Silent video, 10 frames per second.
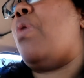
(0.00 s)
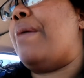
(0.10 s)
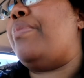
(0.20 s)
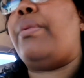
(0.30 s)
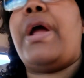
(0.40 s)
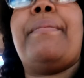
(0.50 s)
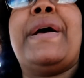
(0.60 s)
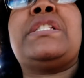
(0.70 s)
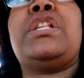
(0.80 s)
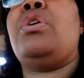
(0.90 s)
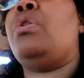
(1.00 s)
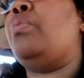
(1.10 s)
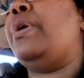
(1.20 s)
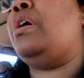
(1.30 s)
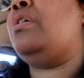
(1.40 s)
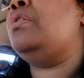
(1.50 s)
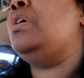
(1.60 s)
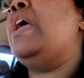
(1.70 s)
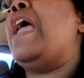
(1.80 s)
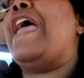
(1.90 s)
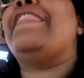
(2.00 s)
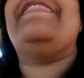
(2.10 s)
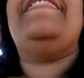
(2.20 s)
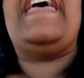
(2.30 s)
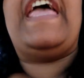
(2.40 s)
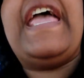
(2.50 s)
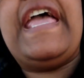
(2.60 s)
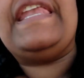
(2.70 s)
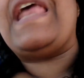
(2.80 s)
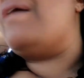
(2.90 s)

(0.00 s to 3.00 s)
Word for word: wipe around my steering wheel and then